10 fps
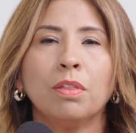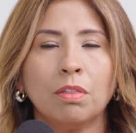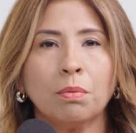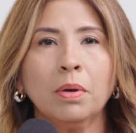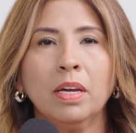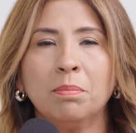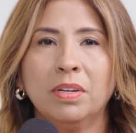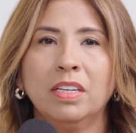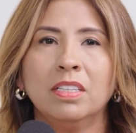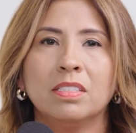3,
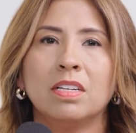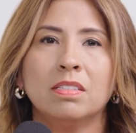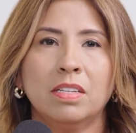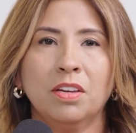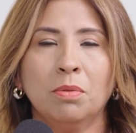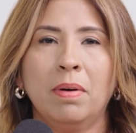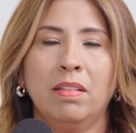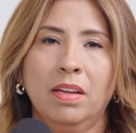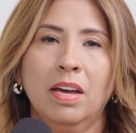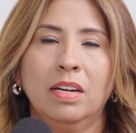but he does take you
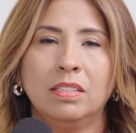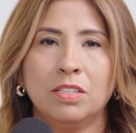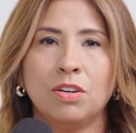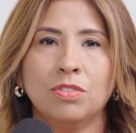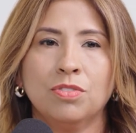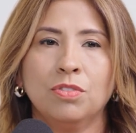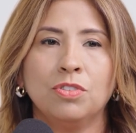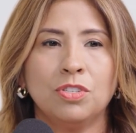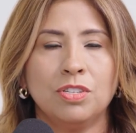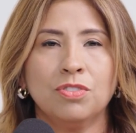by the hand and tells you,
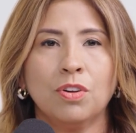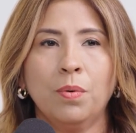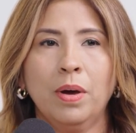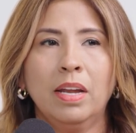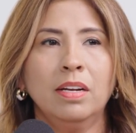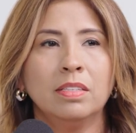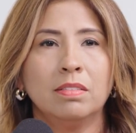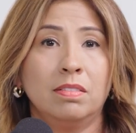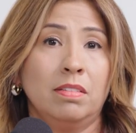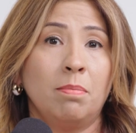just go ahead and
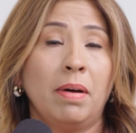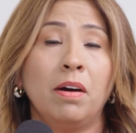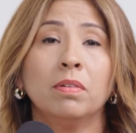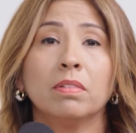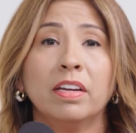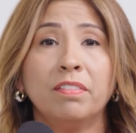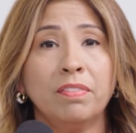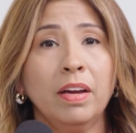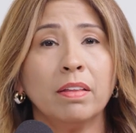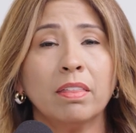step out in
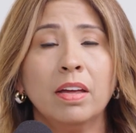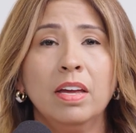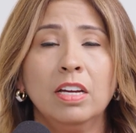faith.